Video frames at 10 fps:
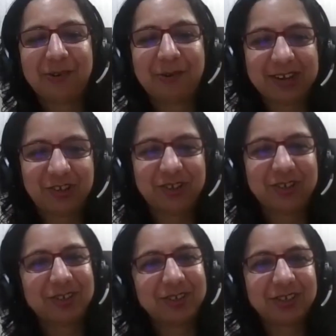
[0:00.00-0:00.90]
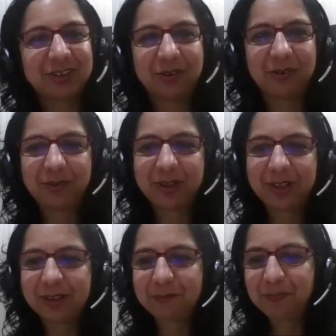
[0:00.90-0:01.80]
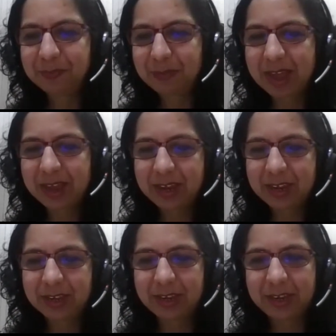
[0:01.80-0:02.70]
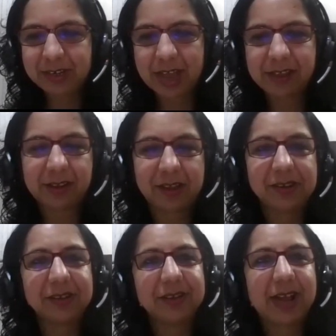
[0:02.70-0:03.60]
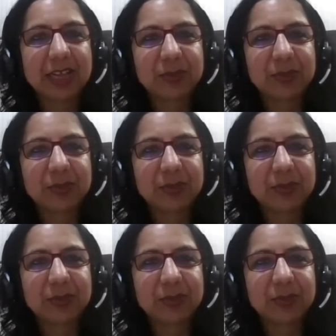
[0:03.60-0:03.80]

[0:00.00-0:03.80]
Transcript: question. So my entire career has